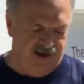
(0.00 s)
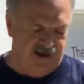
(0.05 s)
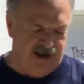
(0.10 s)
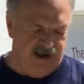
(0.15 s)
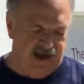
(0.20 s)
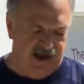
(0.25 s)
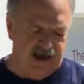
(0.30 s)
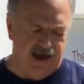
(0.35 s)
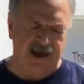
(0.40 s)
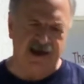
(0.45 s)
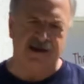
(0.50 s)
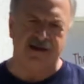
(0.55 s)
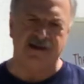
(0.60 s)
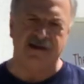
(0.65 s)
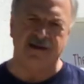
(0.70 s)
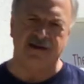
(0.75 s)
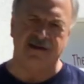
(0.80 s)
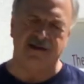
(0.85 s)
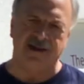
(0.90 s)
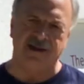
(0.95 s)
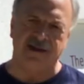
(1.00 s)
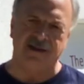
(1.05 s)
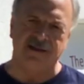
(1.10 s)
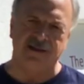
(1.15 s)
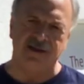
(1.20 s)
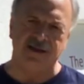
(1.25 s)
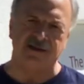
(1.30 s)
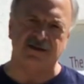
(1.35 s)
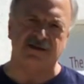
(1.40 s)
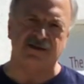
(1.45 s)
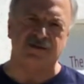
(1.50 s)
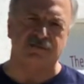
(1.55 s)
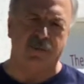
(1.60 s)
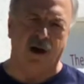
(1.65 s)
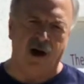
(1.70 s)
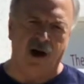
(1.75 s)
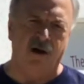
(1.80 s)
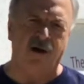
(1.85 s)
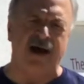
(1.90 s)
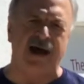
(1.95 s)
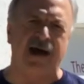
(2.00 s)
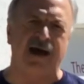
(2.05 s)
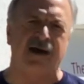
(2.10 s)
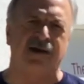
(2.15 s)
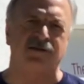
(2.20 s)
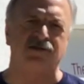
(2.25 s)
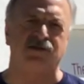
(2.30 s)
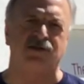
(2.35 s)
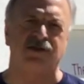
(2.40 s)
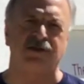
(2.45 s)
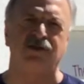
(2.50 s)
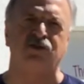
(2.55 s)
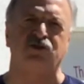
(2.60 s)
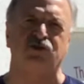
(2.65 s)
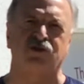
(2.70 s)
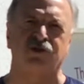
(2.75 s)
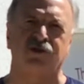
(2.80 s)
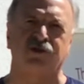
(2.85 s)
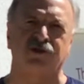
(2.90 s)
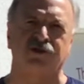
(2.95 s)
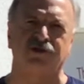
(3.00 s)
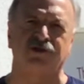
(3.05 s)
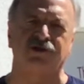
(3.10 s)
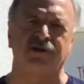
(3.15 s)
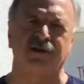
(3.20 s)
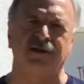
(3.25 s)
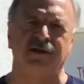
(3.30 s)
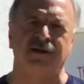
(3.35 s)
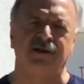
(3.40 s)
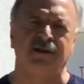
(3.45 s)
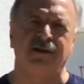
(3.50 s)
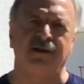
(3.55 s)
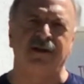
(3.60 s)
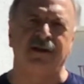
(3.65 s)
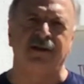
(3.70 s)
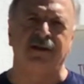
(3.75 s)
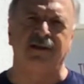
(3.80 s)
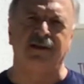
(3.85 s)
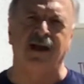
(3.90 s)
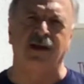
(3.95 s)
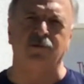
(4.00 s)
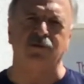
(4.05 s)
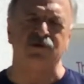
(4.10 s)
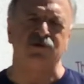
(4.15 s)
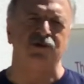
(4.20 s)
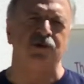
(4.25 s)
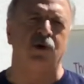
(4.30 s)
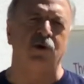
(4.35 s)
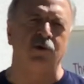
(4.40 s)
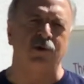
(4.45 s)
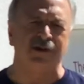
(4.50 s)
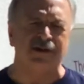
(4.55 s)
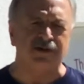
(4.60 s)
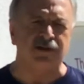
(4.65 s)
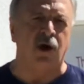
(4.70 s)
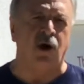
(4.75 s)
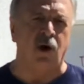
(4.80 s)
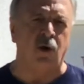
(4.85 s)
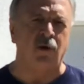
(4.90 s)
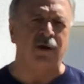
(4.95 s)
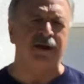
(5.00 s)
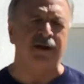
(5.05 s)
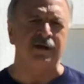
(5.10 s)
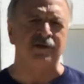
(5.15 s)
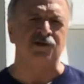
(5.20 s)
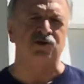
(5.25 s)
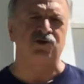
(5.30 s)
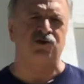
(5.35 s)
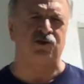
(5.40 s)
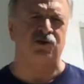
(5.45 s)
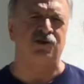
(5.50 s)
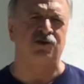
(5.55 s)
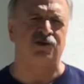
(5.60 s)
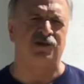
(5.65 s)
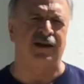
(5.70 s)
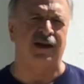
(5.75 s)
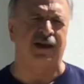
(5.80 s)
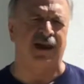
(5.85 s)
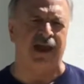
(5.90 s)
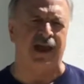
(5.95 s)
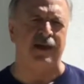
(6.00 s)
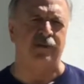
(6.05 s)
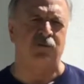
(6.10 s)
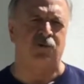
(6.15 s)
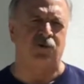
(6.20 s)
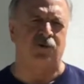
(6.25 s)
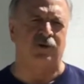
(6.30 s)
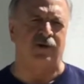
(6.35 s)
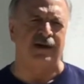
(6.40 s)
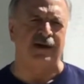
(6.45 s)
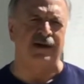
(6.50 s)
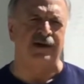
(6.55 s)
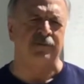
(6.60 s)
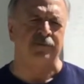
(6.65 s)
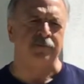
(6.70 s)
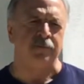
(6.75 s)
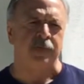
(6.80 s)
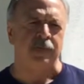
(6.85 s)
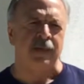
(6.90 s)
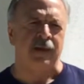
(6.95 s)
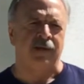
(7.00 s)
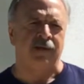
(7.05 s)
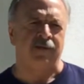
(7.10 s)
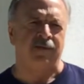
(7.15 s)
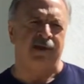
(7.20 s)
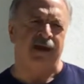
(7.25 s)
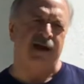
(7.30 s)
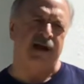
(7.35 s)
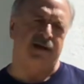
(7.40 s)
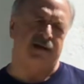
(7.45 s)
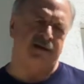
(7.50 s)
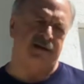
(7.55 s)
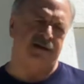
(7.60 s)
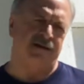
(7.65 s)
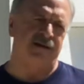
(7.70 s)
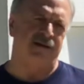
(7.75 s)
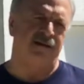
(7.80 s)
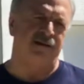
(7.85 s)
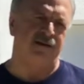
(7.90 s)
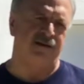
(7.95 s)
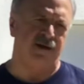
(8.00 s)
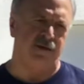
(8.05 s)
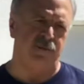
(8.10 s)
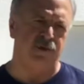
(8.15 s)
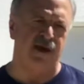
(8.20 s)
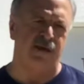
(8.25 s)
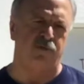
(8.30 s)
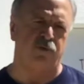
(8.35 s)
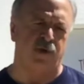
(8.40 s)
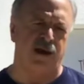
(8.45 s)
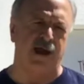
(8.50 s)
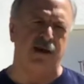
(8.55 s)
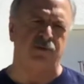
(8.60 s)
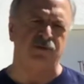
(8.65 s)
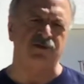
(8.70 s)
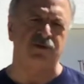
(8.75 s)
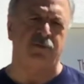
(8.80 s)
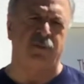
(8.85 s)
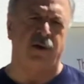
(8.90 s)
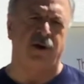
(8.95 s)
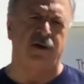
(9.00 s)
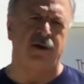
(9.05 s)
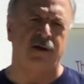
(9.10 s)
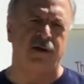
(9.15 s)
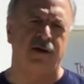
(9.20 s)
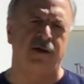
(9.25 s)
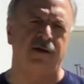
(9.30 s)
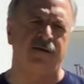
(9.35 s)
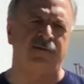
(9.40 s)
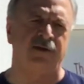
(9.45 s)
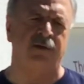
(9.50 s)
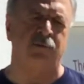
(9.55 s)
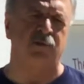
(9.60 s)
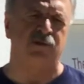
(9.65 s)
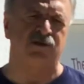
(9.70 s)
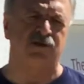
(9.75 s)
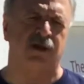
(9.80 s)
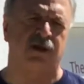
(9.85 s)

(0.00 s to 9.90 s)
And in this small house, this church that was known as the Holiness Church at Camp Creek, that W.F. Bryant was a part of and was a